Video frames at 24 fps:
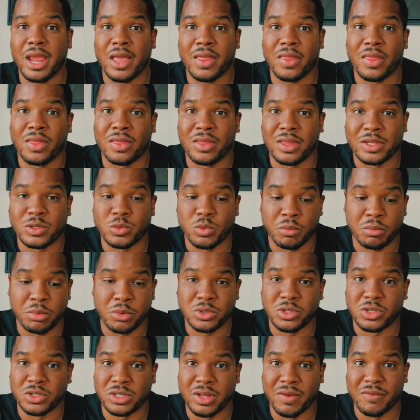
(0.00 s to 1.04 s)
And this will
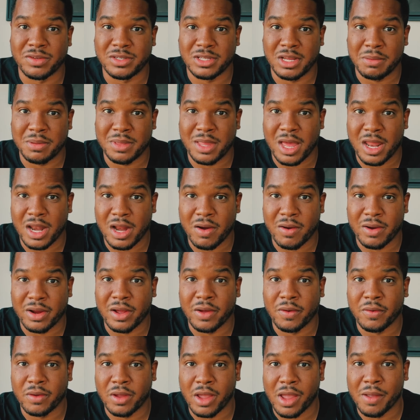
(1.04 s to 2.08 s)
boost your self-esteem in that
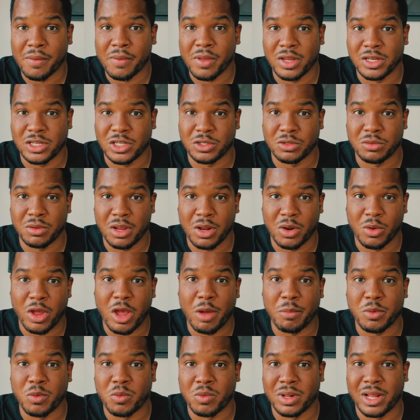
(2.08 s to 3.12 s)
area, okay? And just, it'll
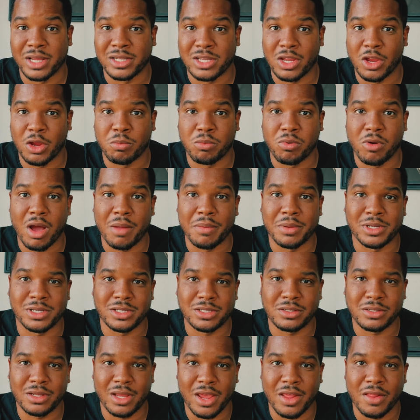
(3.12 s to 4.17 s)
help you realize that you're probably
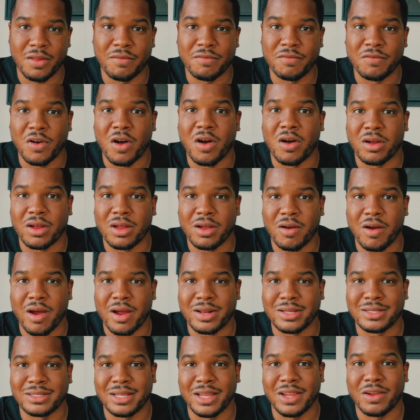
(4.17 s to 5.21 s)
just in a funk or
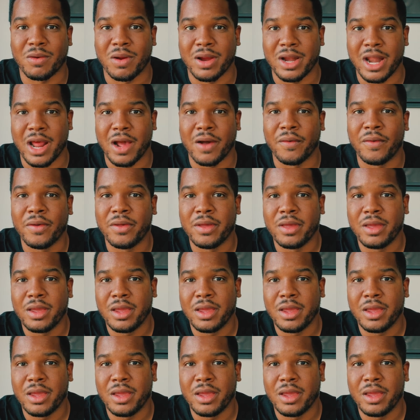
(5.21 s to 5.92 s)
out of sync right now.